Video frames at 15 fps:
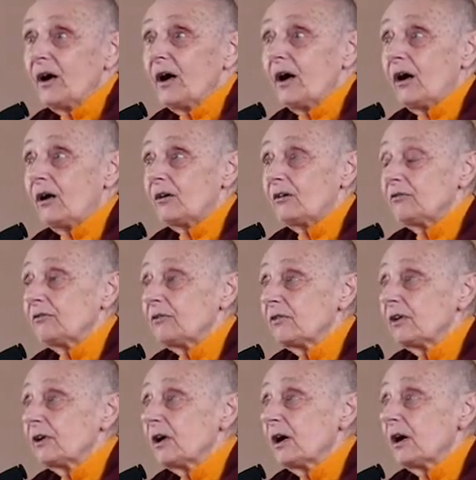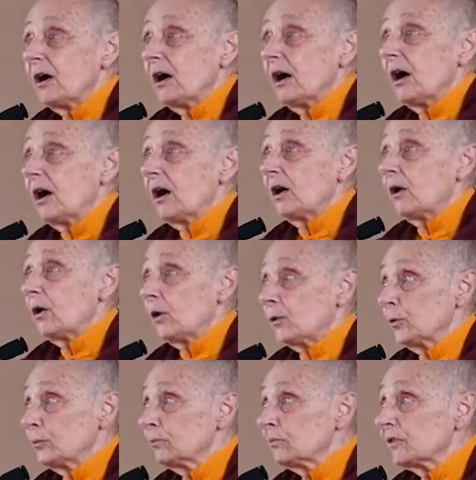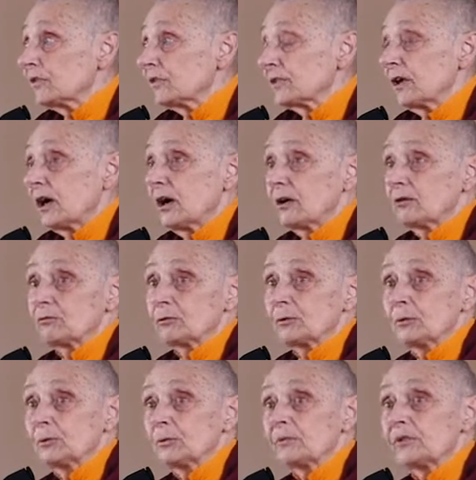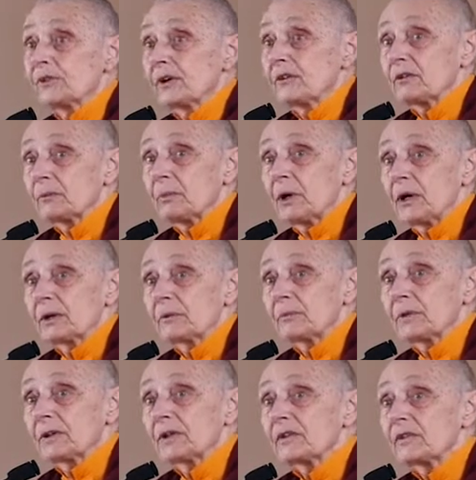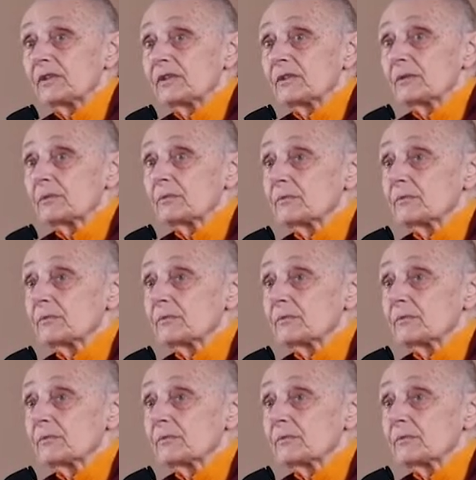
of our homes, our rooms, our apartments,